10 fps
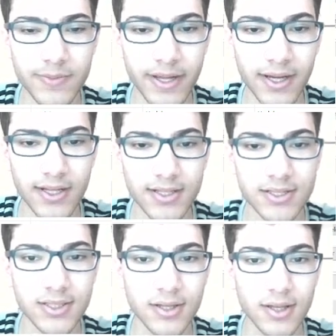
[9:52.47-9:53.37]

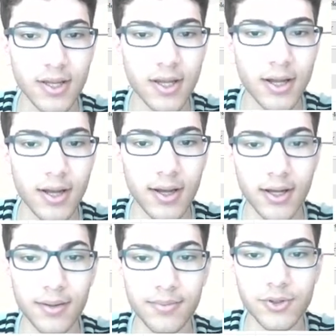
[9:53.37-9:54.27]
because
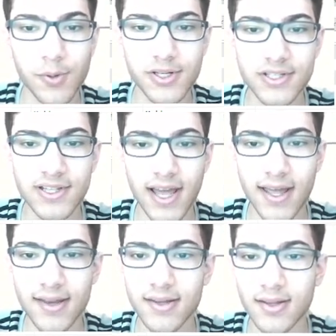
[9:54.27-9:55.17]
towards the
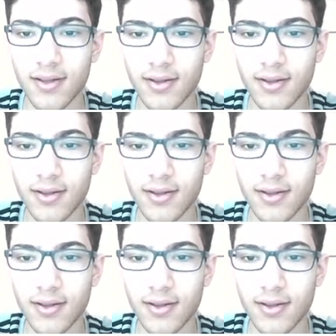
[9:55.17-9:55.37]
end,